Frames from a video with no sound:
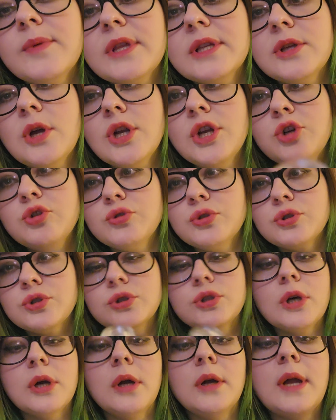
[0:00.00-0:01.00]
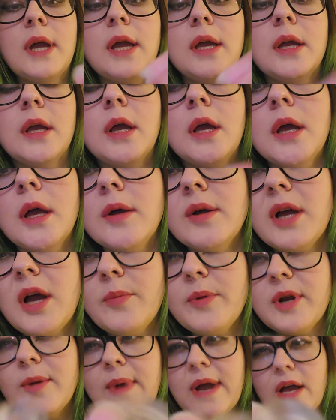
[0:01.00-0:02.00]
some of this on you. Okay,
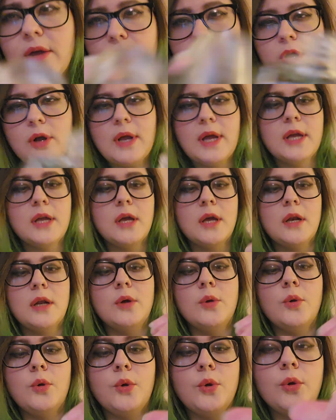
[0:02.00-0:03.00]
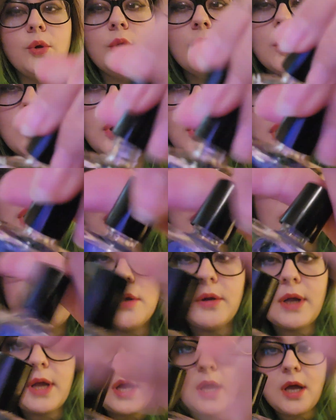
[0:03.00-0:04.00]
open your mouth. Okay, good.
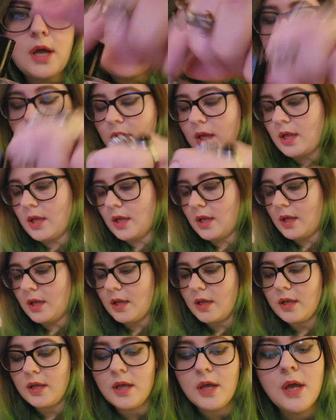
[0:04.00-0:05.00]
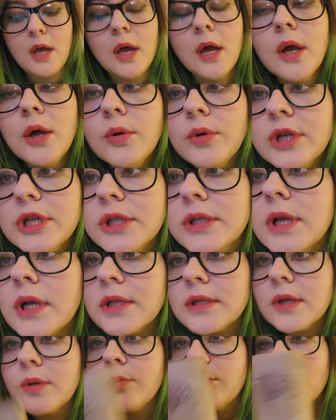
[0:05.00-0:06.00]
Okay. We just
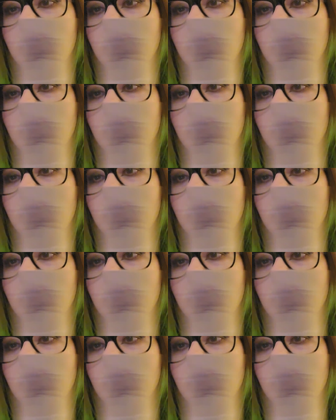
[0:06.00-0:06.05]
got some